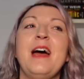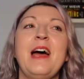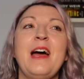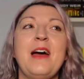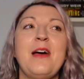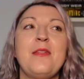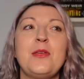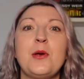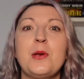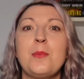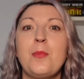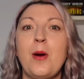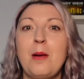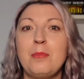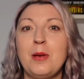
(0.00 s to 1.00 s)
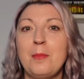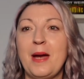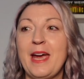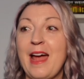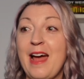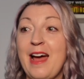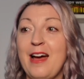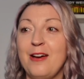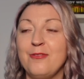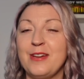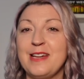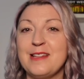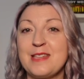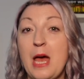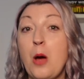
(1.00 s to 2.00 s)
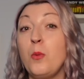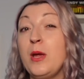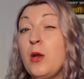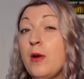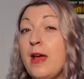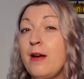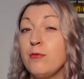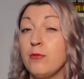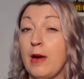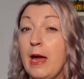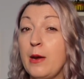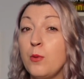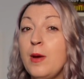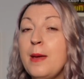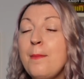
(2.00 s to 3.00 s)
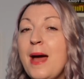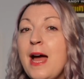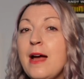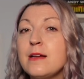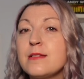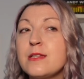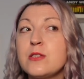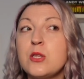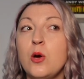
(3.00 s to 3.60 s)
The only problem I have is that we don't have radaway packs.